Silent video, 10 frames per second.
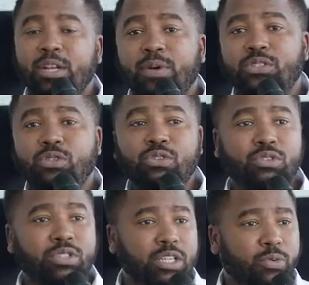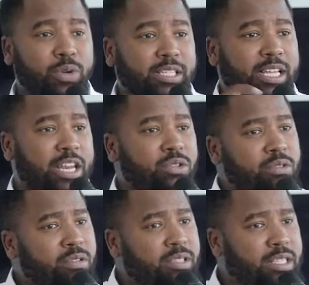once I did
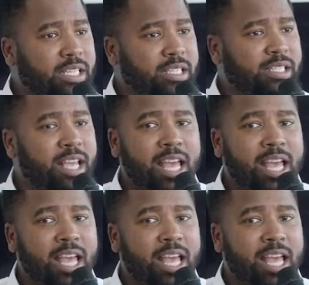things,